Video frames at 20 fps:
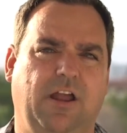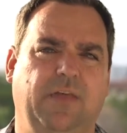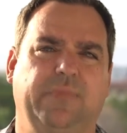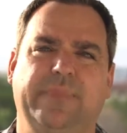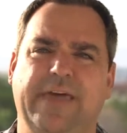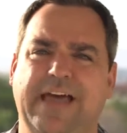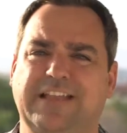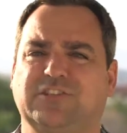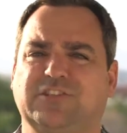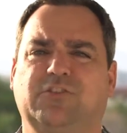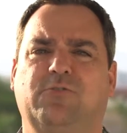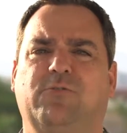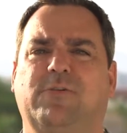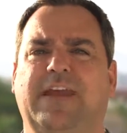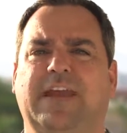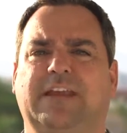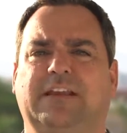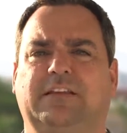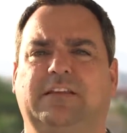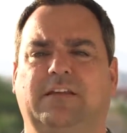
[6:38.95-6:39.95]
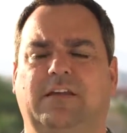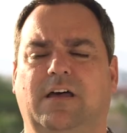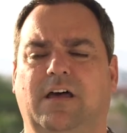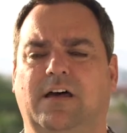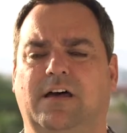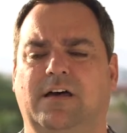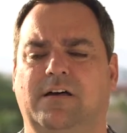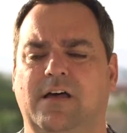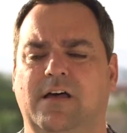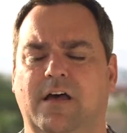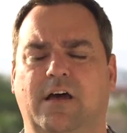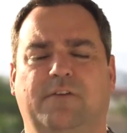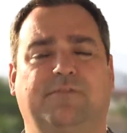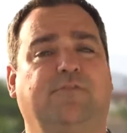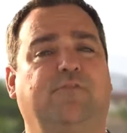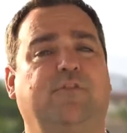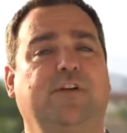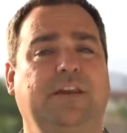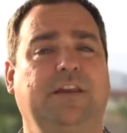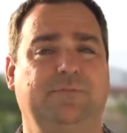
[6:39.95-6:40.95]
And that's created a
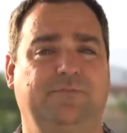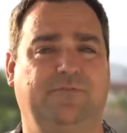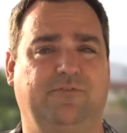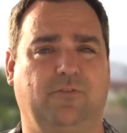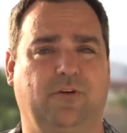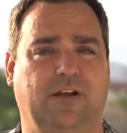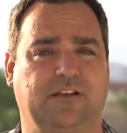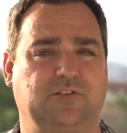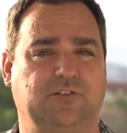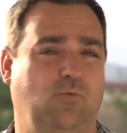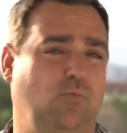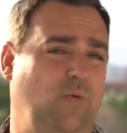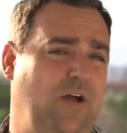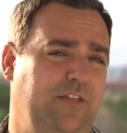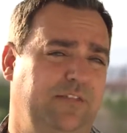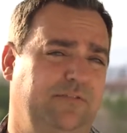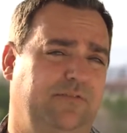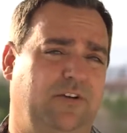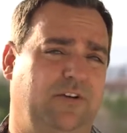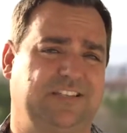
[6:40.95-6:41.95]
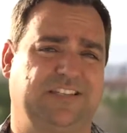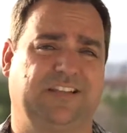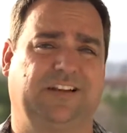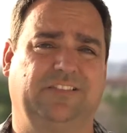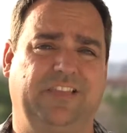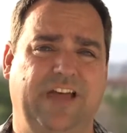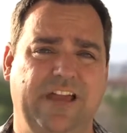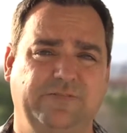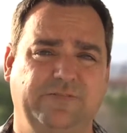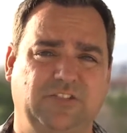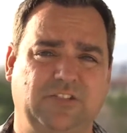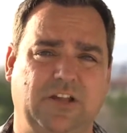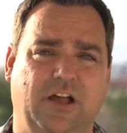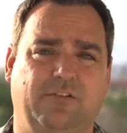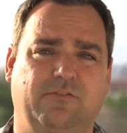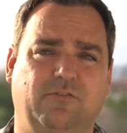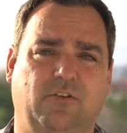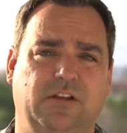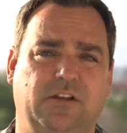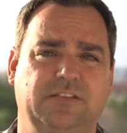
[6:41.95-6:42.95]
freedom for us, a wealth for us, and a
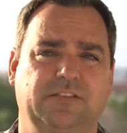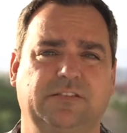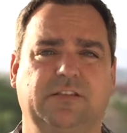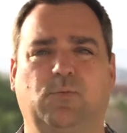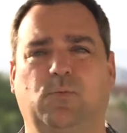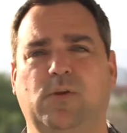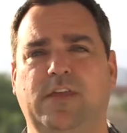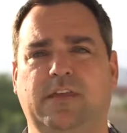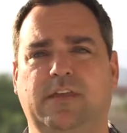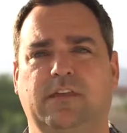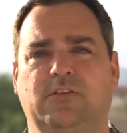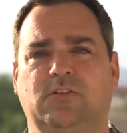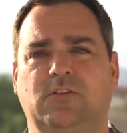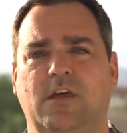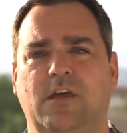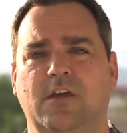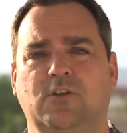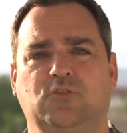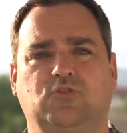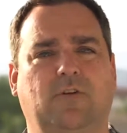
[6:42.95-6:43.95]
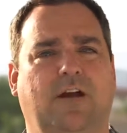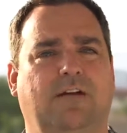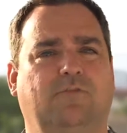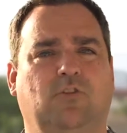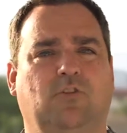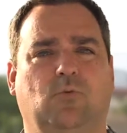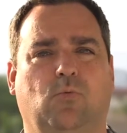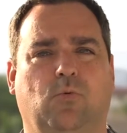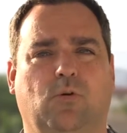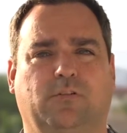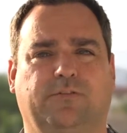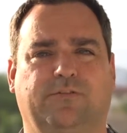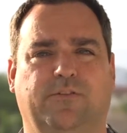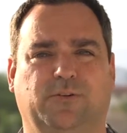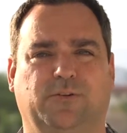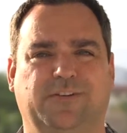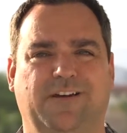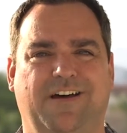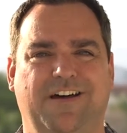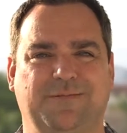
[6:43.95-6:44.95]
lifestyle for us that we can travel the world
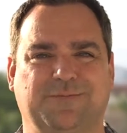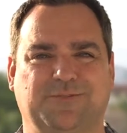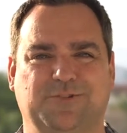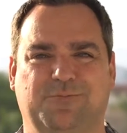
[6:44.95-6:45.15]
full time.